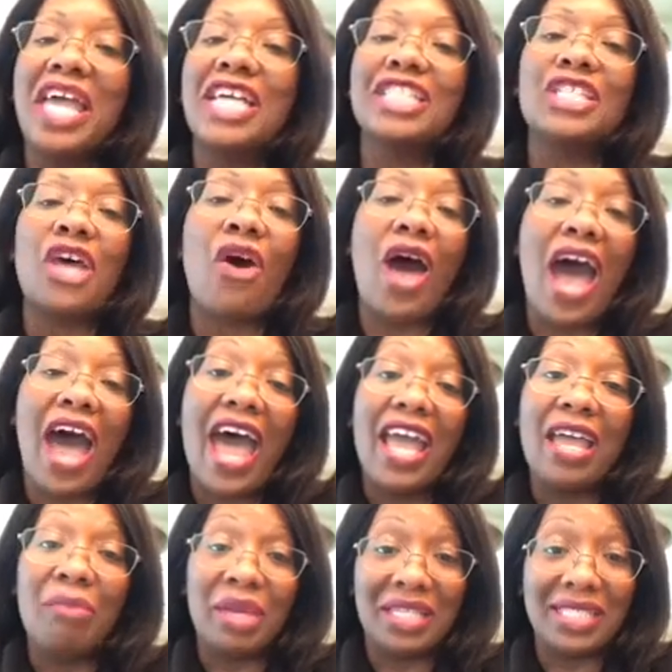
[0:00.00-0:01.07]
So I
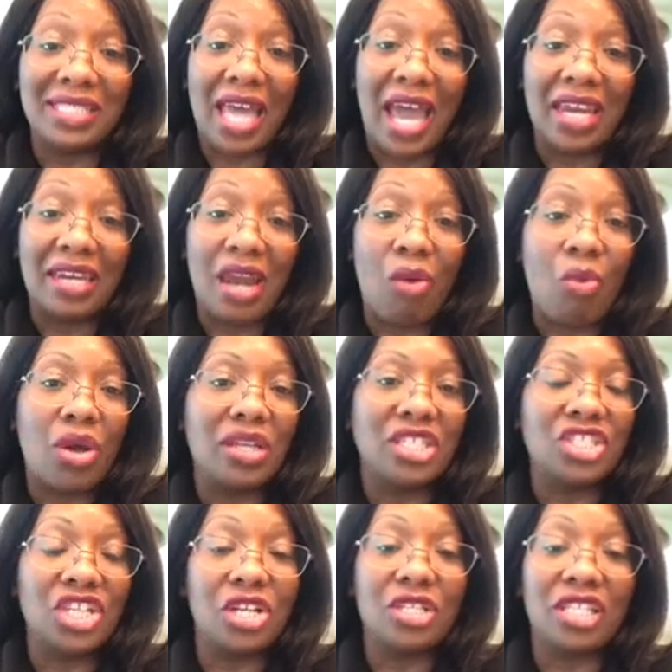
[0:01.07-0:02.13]
am excited. I want to
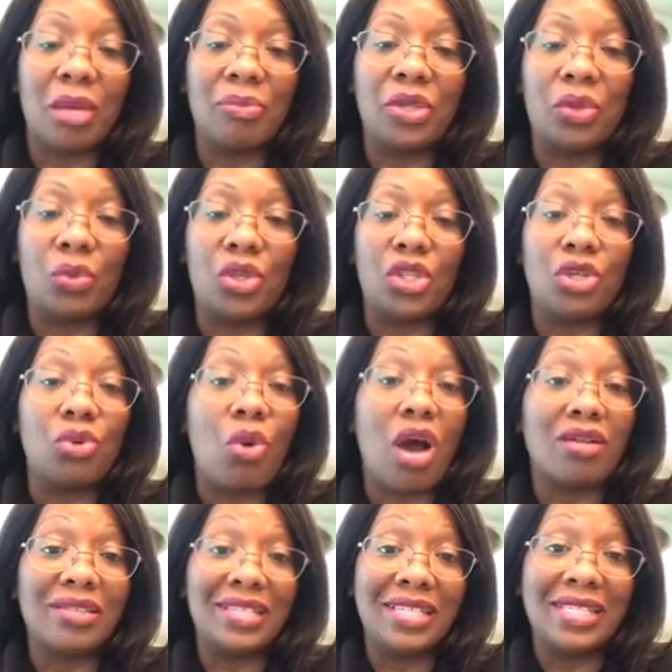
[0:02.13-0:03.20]
share something with you
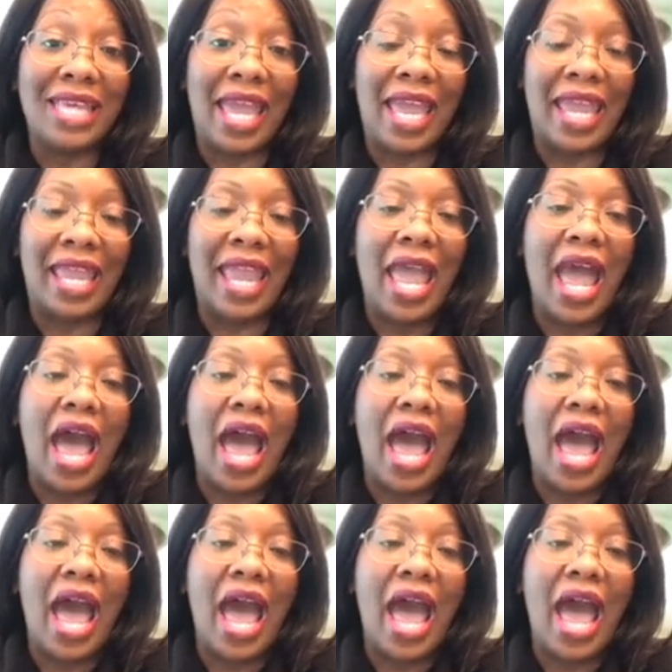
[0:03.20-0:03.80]
all today.